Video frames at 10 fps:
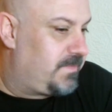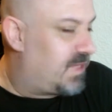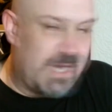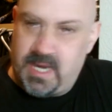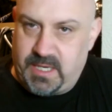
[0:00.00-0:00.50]

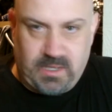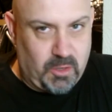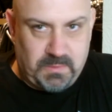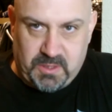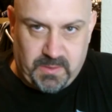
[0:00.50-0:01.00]
Didn't have any
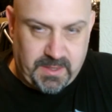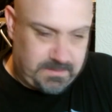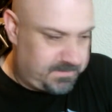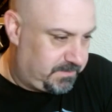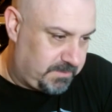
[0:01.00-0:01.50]
hops to it.
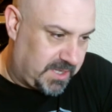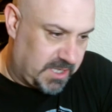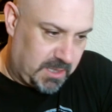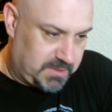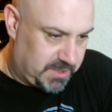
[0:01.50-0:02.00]
Made it
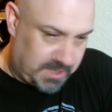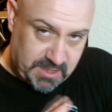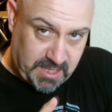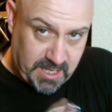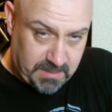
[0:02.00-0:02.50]
up as
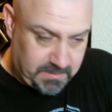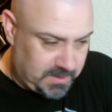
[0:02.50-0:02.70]
a kit,